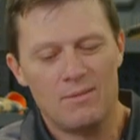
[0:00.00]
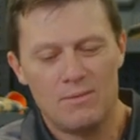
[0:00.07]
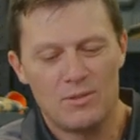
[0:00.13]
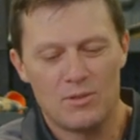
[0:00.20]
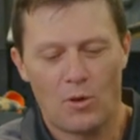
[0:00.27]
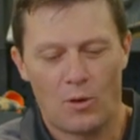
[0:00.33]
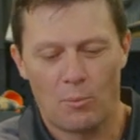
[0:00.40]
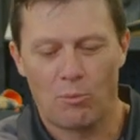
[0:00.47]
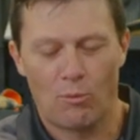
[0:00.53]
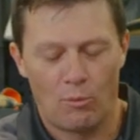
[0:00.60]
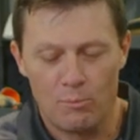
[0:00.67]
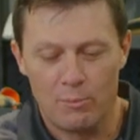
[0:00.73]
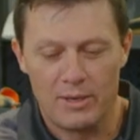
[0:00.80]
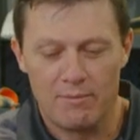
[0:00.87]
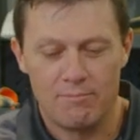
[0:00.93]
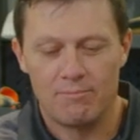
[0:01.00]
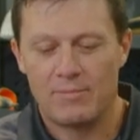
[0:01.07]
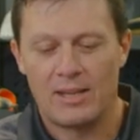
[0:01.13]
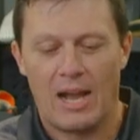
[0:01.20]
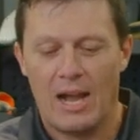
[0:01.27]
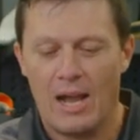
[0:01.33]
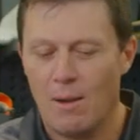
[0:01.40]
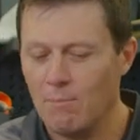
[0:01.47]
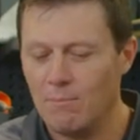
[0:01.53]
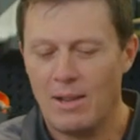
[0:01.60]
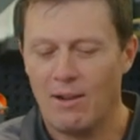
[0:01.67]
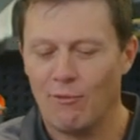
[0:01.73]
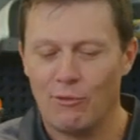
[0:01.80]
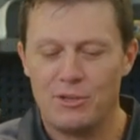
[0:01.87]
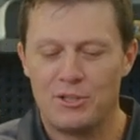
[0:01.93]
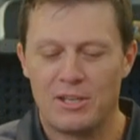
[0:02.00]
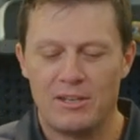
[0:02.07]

It's not a problem in calm, average